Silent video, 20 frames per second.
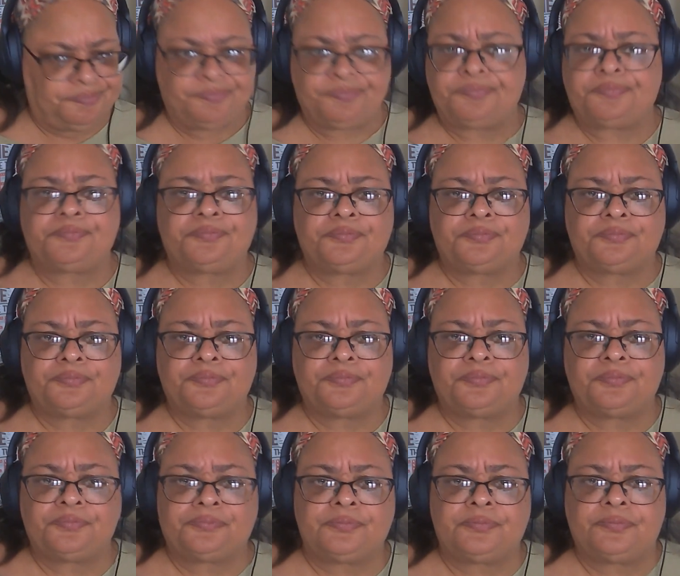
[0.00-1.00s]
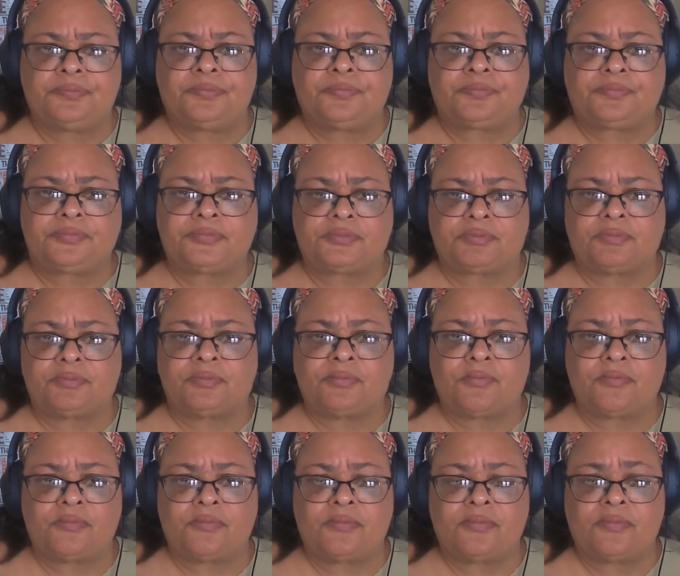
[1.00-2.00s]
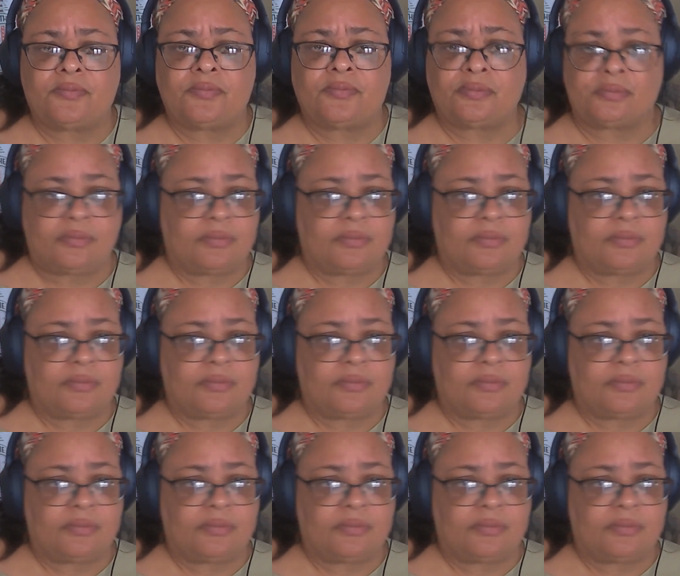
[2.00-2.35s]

(no one is talking)